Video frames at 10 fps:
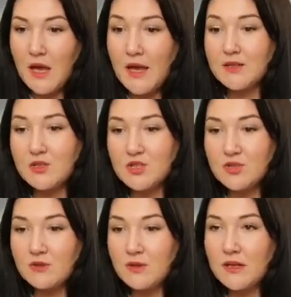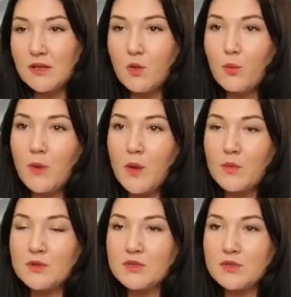Additionally, no
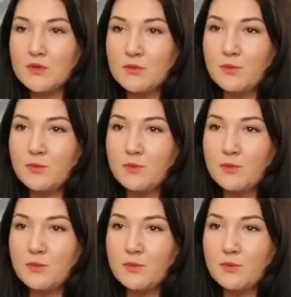payments to